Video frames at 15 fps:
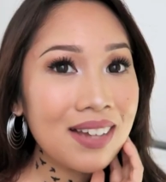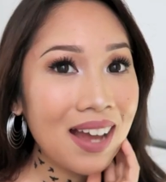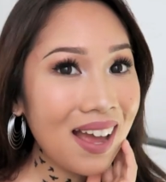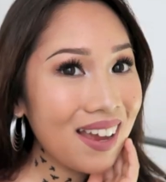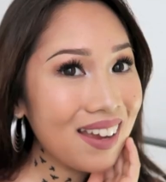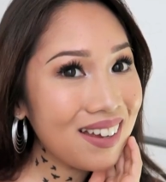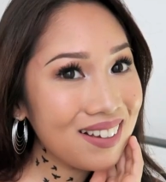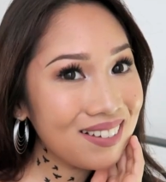
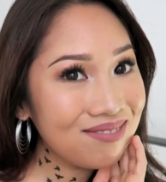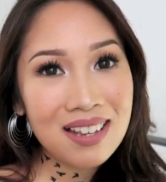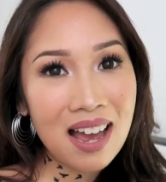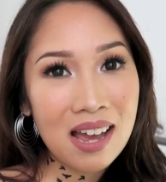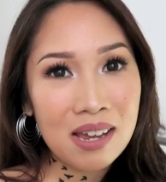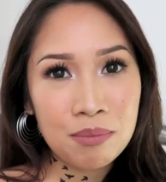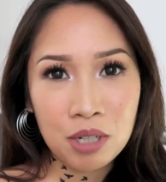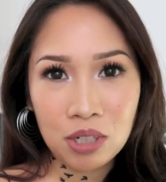Hi,
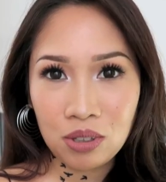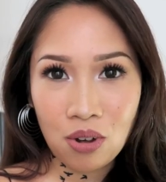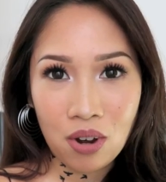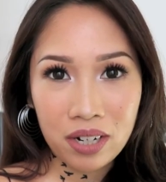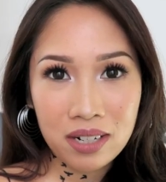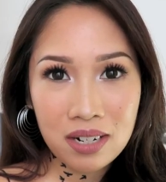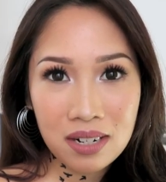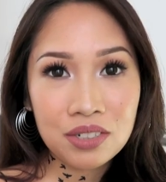I'm your
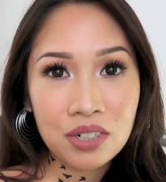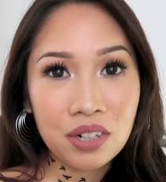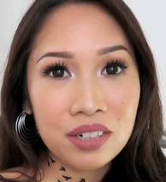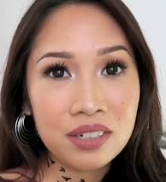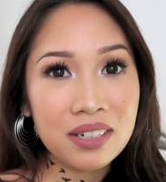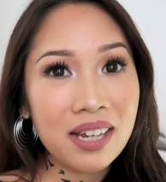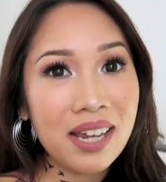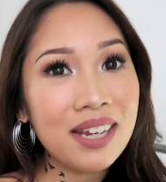lawyer
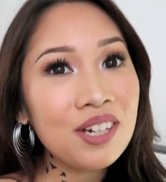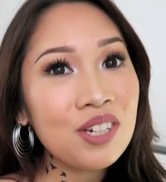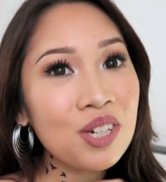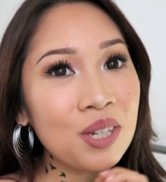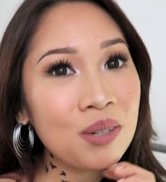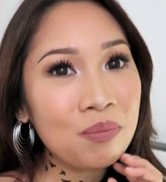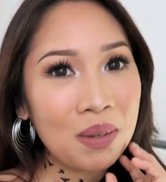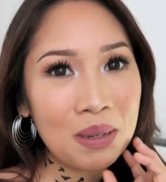turned
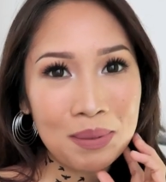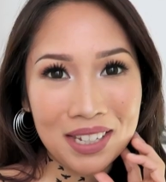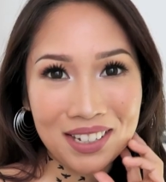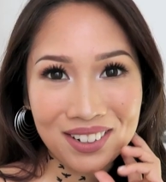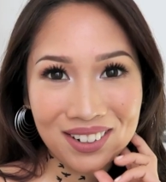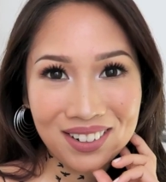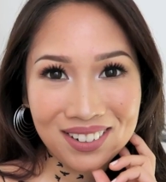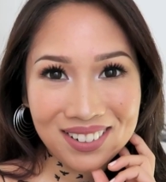Asian baby
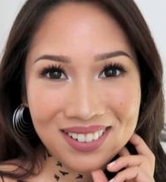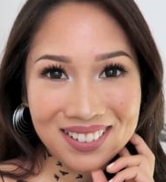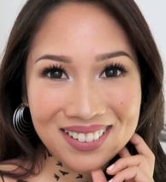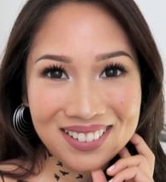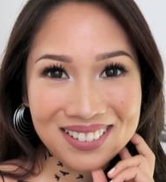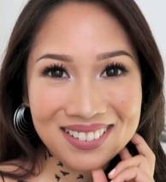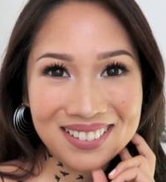girl.